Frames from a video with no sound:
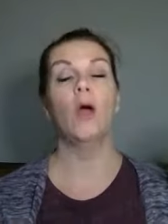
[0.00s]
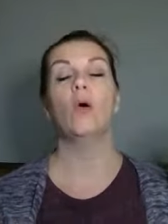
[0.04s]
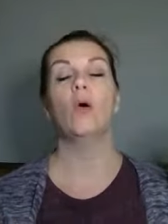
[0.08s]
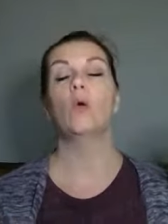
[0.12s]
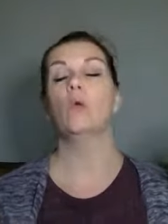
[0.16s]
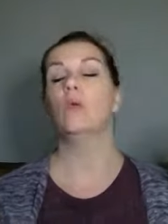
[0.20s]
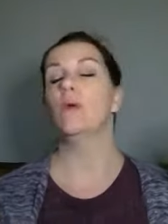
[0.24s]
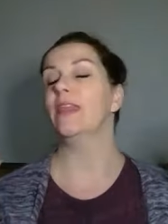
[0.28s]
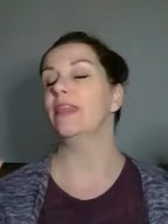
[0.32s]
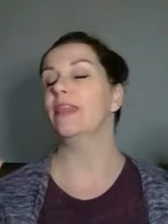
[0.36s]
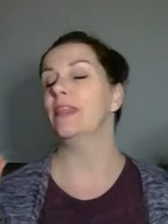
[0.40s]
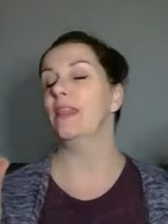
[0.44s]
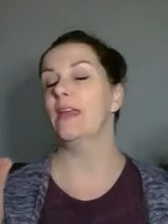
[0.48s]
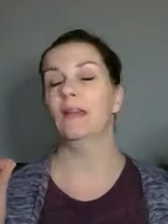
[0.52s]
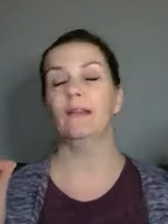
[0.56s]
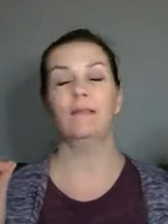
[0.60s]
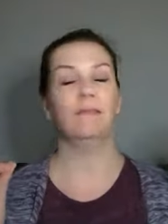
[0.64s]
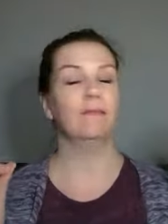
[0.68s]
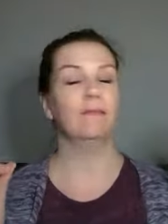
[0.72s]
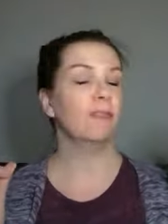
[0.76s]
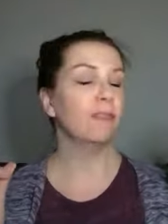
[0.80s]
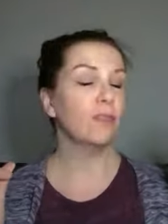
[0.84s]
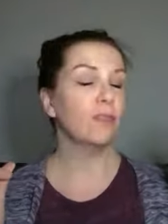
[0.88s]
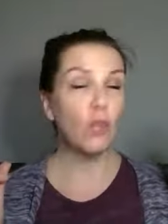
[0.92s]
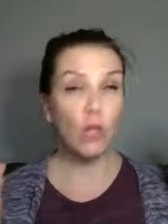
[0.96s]

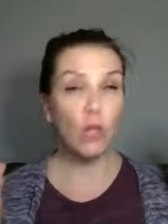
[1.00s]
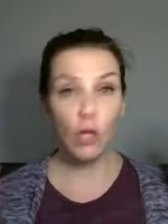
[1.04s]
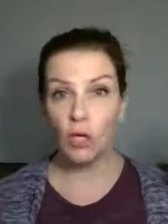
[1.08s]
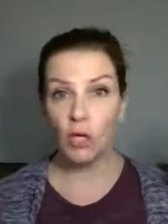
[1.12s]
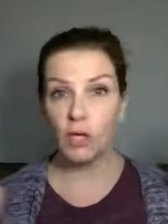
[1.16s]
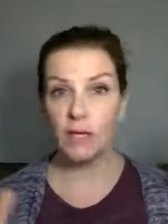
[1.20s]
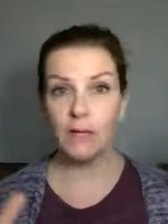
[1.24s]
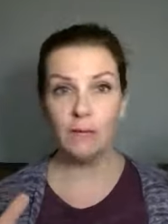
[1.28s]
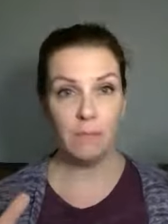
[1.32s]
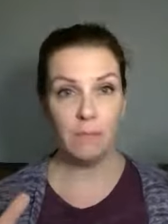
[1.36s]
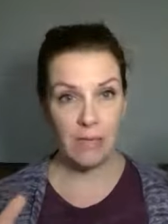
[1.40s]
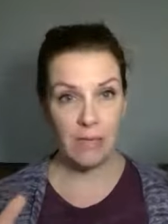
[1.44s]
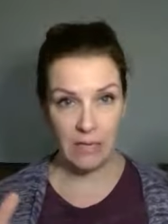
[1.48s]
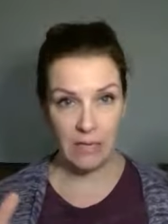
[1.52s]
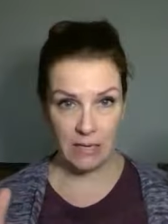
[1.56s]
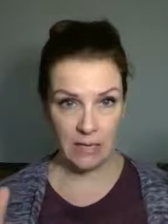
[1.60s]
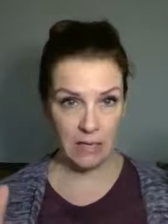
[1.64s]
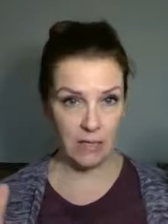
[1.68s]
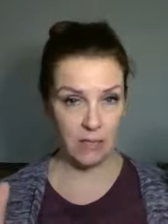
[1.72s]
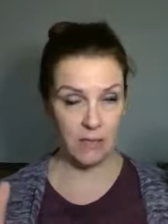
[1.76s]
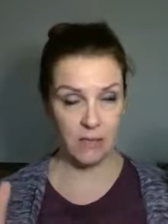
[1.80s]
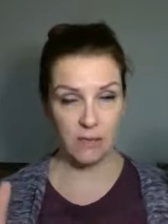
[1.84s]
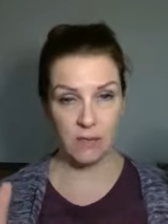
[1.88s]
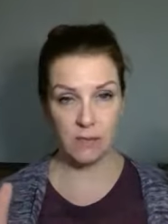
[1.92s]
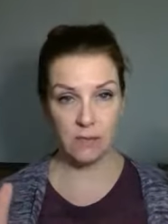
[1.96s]
within 30
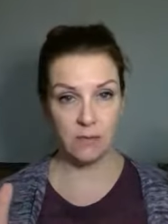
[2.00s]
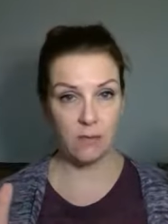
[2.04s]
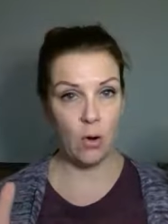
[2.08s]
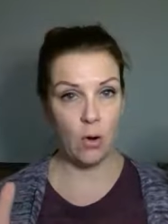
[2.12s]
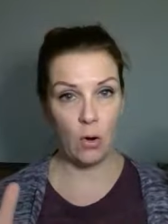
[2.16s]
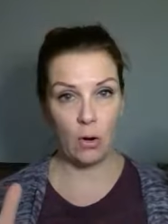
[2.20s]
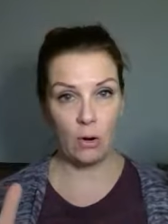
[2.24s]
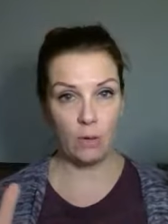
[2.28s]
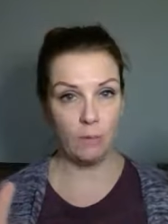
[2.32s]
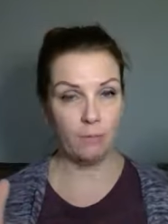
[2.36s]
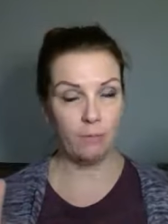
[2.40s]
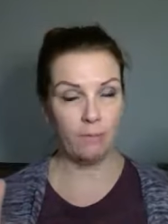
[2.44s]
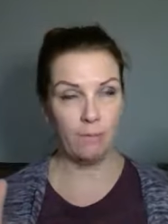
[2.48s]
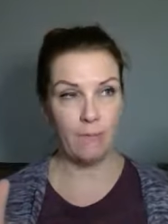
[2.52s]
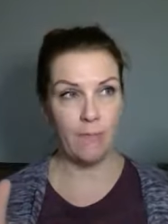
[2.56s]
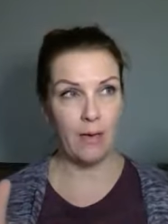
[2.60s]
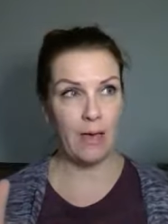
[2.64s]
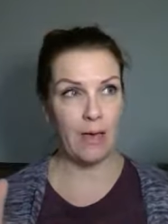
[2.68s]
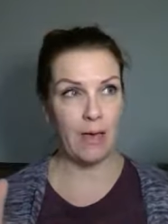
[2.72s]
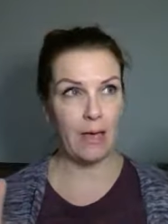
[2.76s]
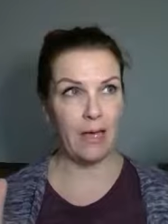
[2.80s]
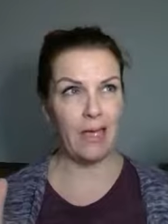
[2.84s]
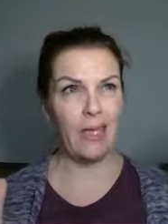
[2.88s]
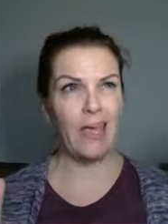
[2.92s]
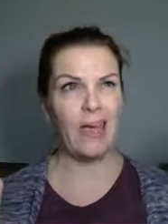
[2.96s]
minutes, or
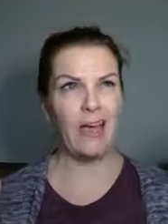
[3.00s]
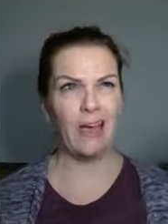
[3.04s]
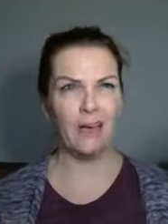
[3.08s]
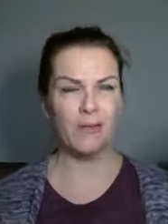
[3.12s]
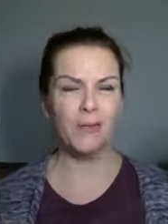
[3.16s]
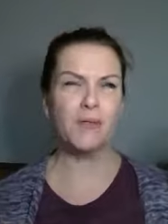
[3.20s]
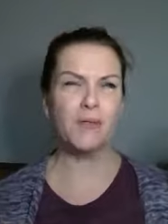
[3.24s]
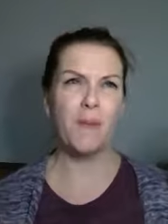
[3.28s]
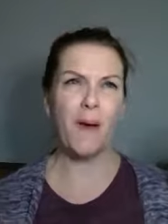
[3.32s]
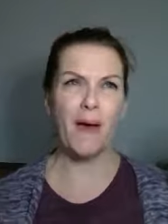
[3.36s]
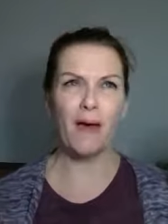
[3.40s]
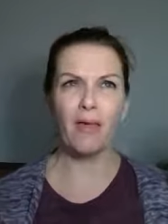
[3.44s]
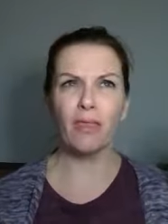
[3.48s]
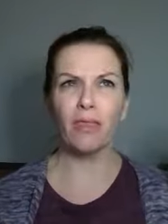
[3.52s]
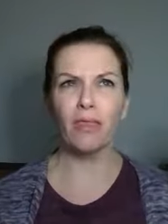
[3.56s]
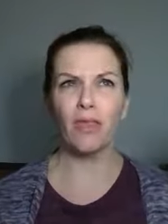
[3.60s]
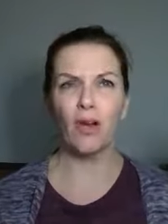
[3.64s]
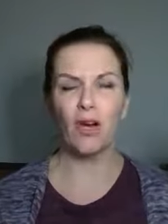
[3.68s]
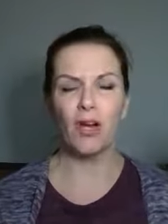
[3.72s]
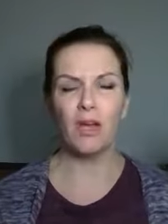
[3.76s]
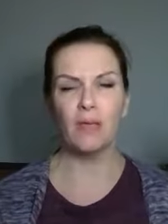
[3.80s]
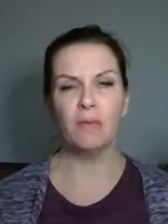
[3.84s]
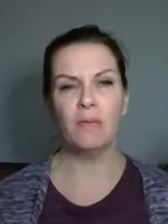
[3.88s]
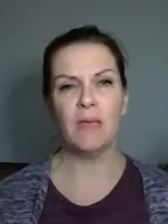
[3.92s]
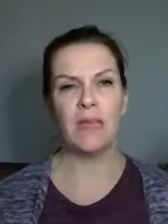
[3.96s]
yeah, it was about
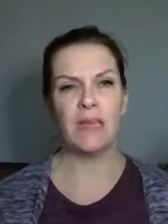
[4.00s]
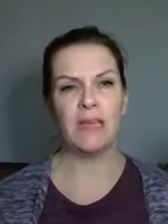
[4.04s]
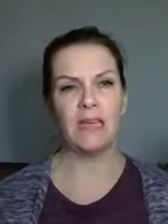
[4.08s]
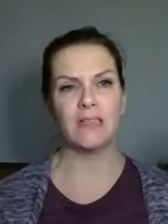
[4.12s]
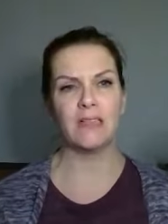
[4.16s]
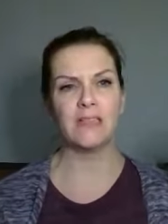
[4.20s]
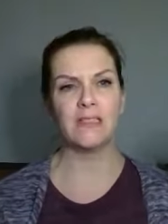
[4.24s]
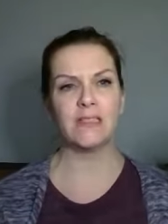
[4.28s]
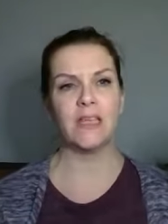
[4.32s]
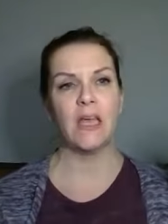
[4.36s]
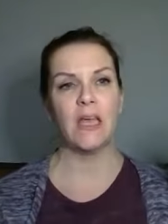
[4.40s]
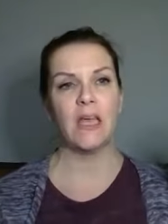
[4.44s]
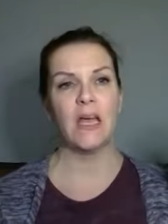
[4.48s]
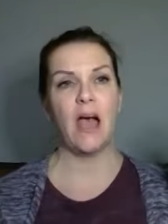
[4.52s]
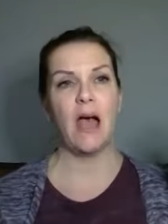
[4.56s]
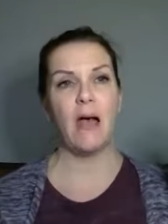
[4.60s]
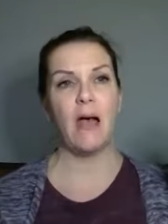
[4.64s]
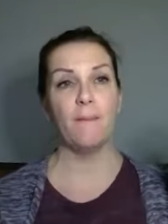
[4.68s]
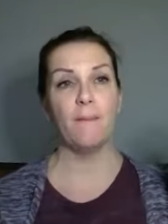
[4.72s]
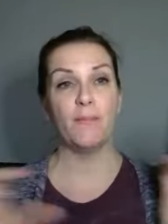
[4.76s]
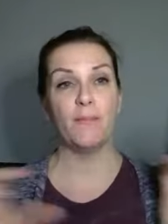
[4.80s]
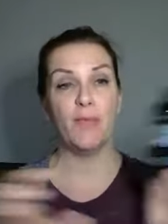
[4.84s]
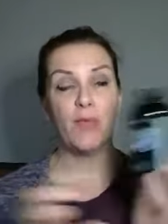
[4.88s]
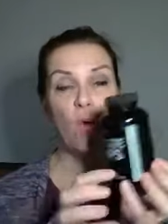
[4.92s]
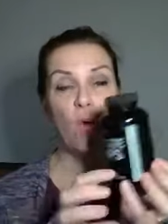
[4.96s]
30 minutes,
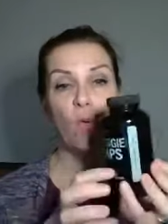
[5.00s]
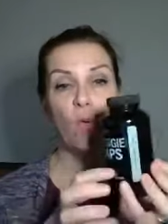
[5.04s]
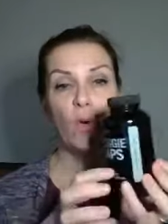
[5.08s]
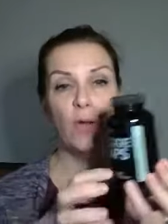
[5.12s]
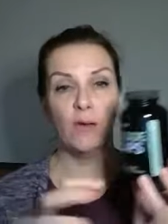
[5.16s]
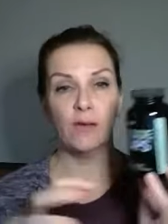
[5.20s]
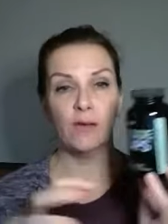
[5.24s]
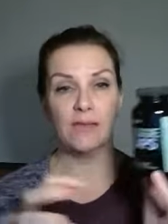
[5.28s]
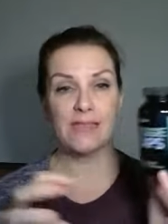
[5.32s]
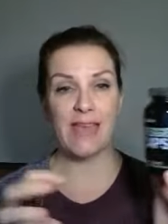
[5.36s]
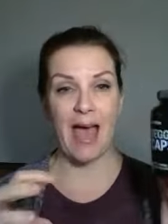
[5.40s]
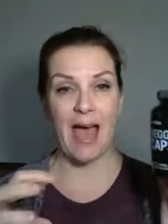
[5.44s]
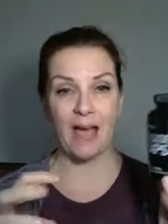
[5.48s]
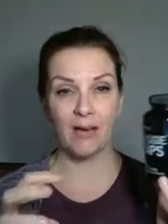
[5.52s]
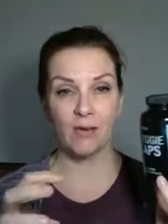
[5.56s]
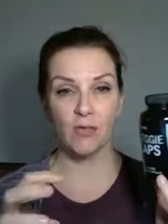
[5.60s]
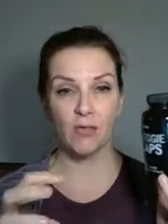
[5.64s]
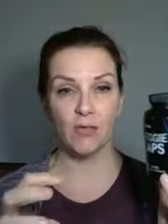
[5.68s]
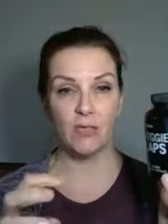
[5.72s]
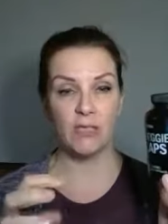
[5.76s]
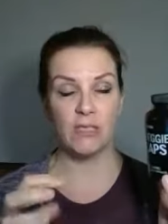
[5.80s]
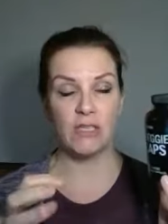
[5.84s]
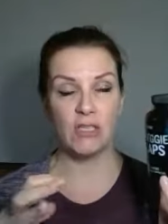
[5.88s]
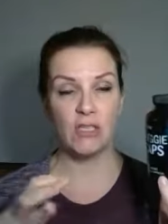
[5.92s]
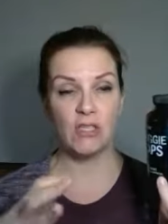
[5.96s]
the oils
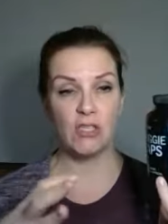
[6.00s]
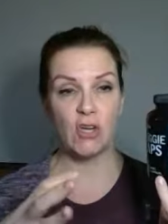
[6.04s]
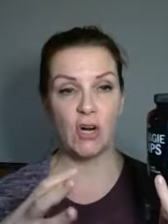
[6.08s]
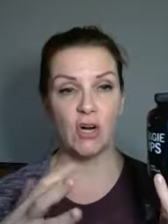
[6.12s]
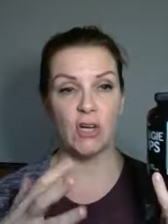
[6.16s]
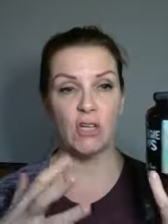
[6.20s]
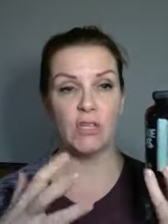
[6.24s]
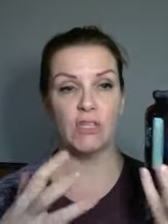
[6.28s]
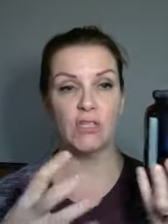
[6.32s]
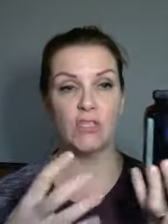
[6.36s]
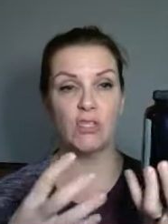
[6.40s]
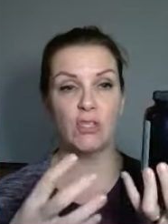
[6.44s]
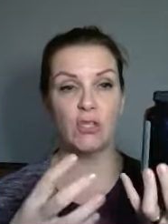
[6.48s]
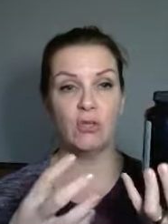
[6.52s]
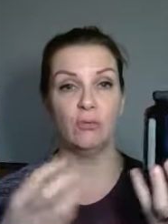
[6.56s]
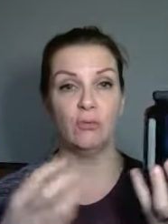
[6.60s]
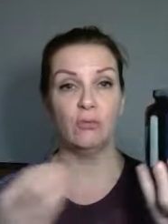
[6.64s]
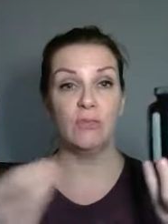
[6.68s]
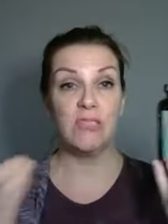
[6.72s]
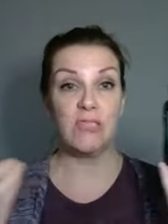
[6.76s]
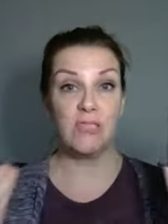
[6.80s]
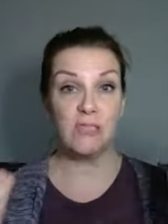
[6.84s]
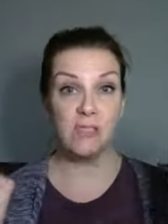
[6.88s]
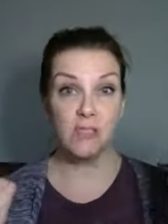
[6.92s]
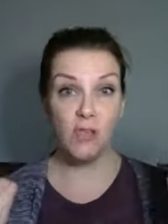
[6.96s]
actually started to
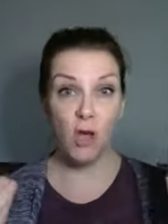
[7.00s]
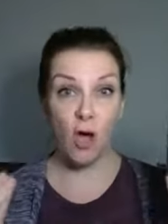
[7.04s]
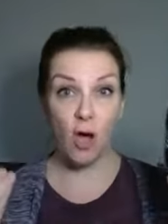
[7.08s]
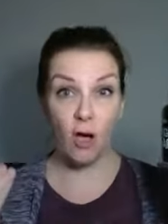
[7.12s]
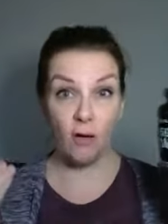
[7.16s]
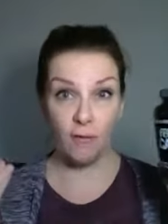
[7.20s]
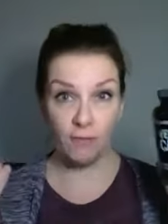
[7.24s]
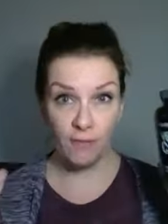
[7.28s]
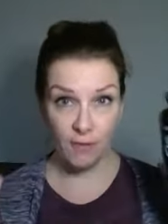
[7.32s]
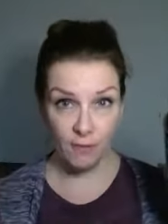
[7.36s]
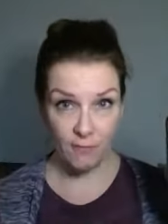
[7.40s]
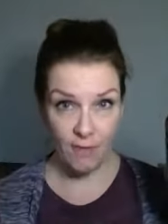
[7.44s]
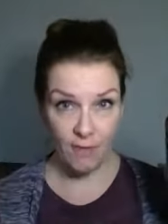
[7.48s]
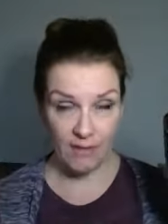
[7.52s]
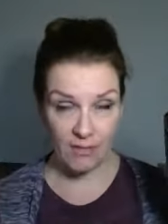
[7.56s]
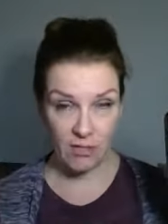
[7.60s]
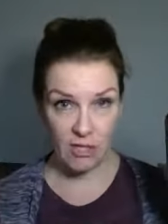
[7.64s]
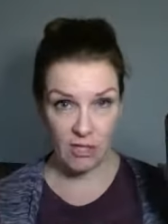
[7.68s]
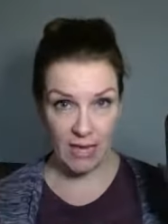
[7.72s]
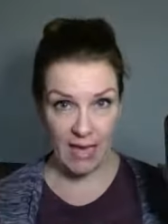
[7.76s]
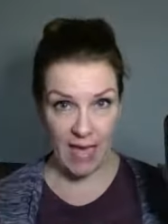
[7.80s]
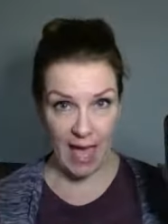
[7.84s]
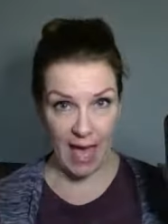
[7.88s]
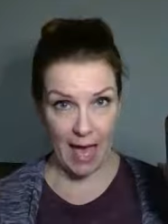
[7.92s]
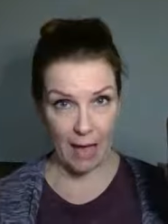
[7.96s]
dissolve the
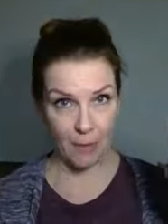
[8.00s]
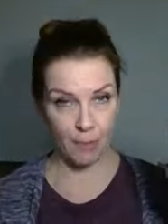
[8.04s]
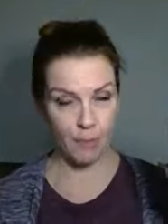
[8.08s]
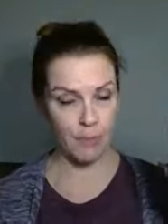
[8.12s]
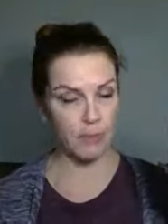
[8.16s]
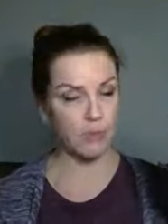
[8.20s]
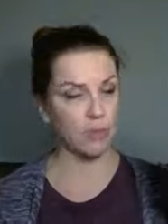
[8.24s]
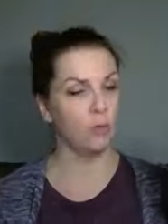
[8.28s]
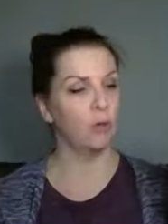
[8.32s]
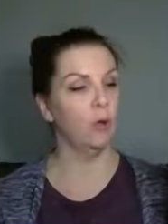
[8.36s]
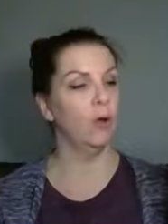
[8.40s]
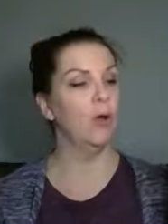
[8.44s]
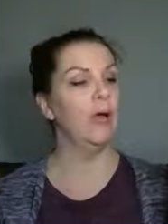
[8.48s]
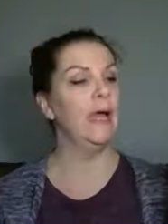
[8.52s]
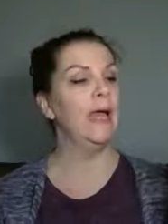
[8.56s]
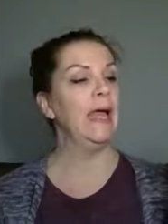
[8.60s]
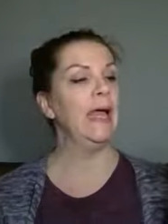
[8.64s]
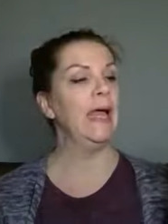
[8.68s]
veggie capsule,